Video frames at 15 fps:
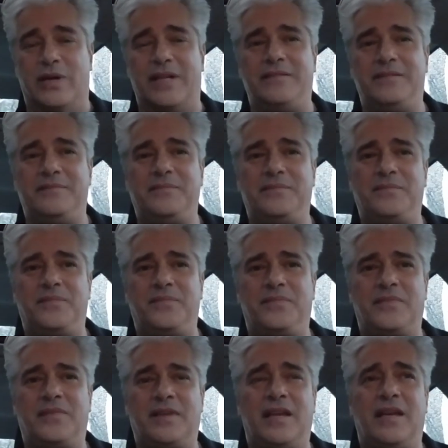it.
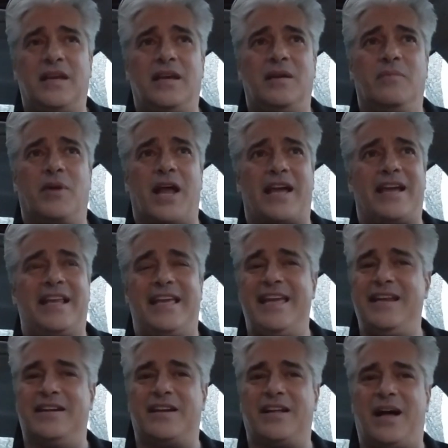But I can
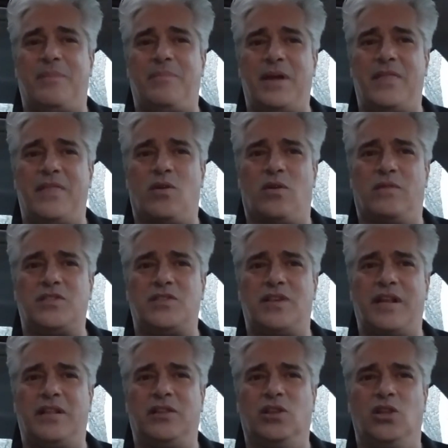heat it up and then all of a
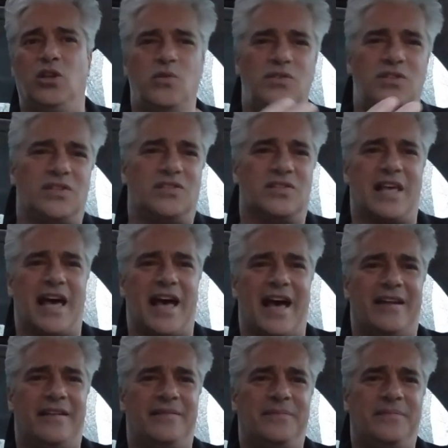sudden it loses
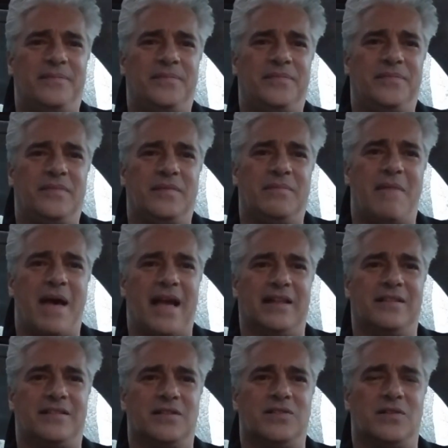that
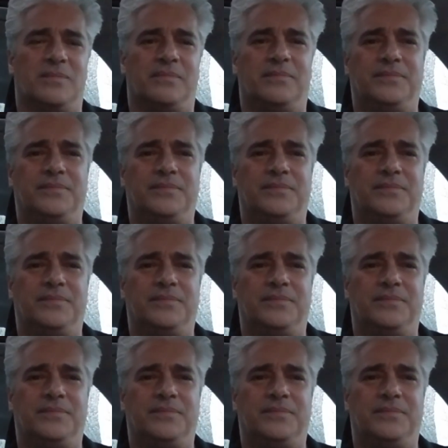magnetism.